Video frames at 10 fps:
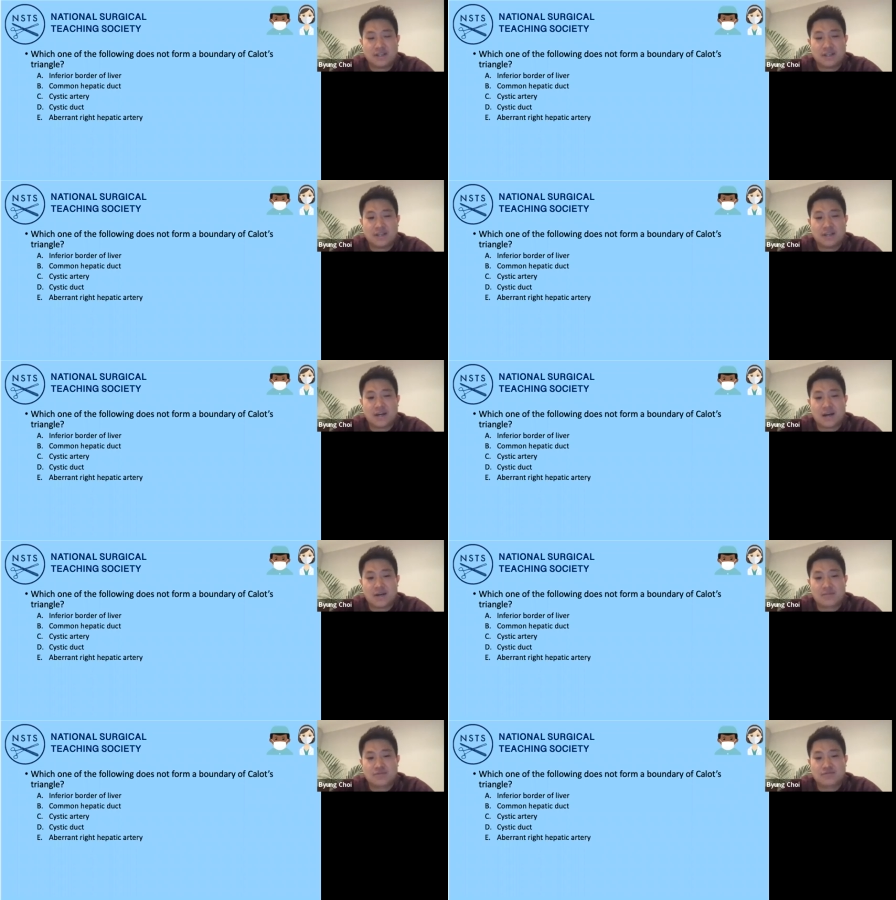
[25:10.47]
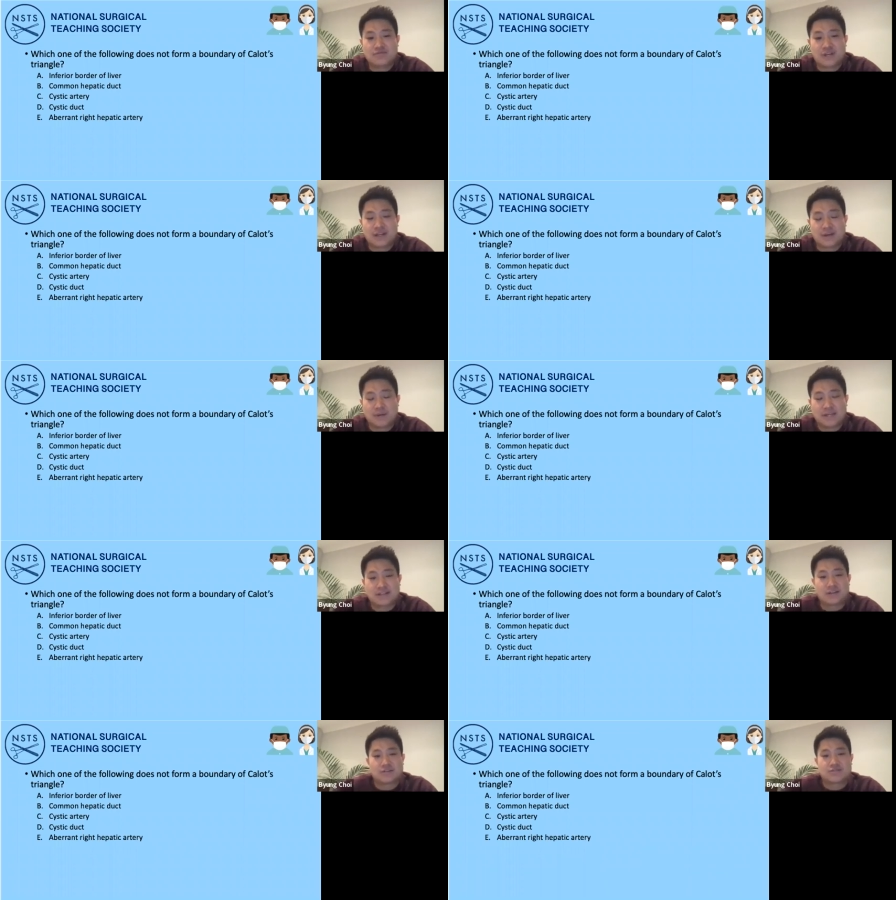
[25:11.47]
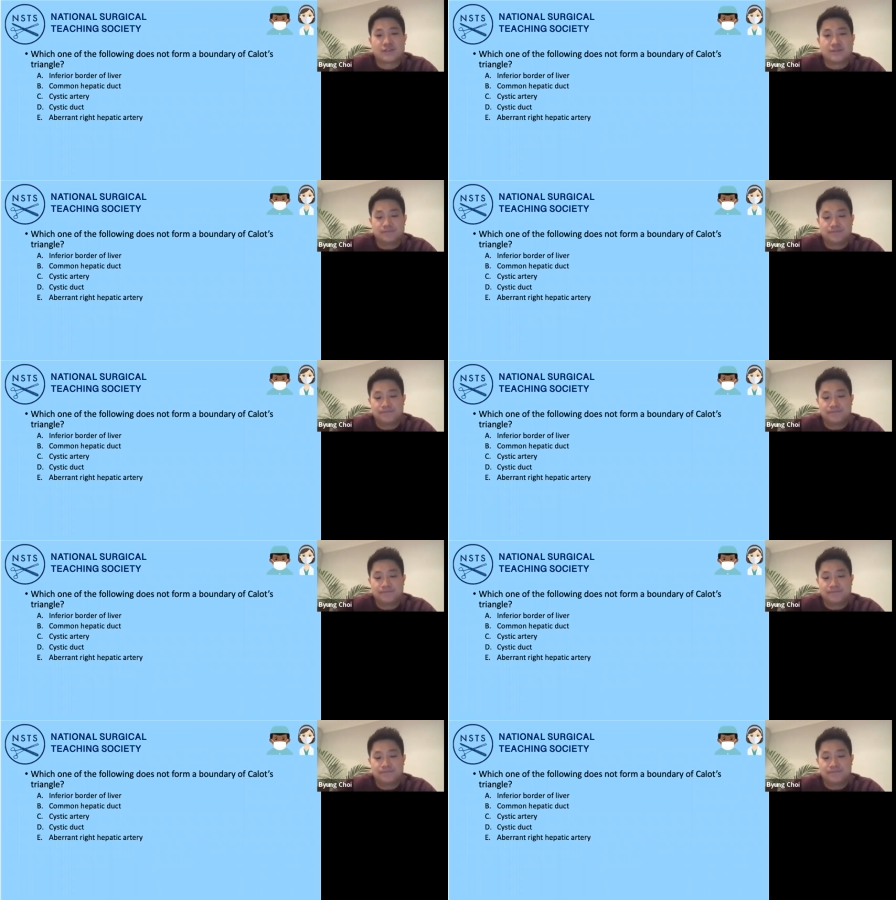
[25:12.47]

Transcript: E, aberrant right hepatic artery.